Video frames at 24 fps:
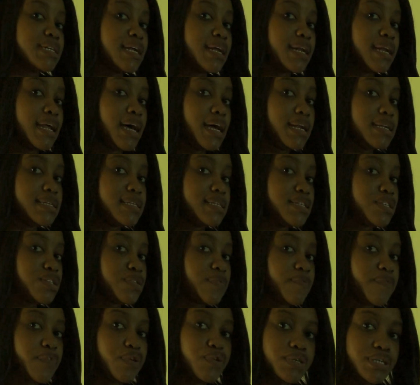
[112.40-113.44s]
an analysis
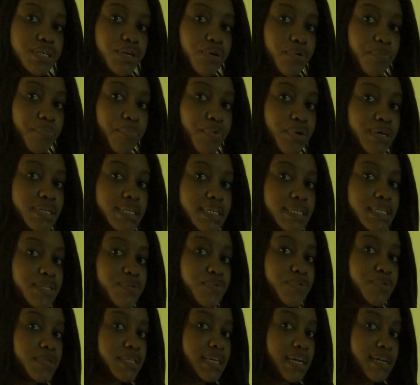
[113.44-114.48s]
of luteal bodies,
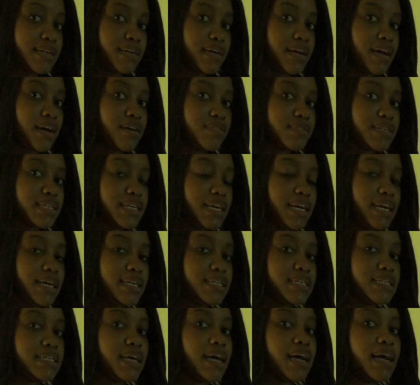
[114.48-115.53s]
oocyte count,
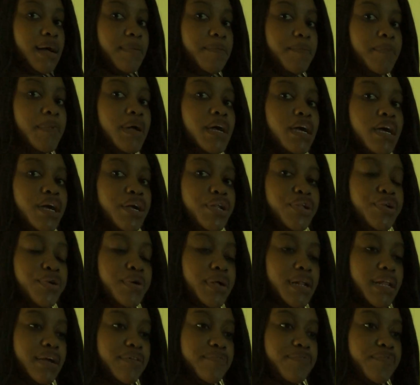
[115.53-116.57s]
and
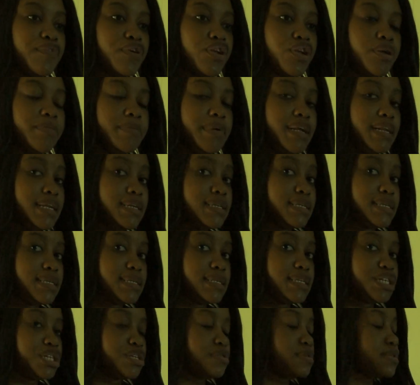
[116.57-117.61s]
nuclear volume in
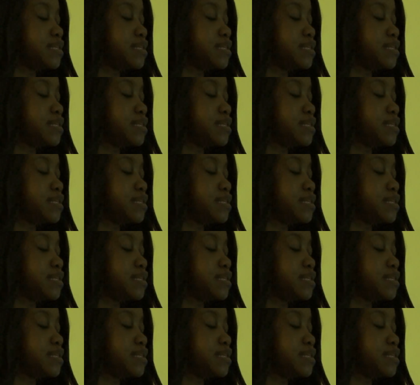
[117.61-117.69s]
interstitial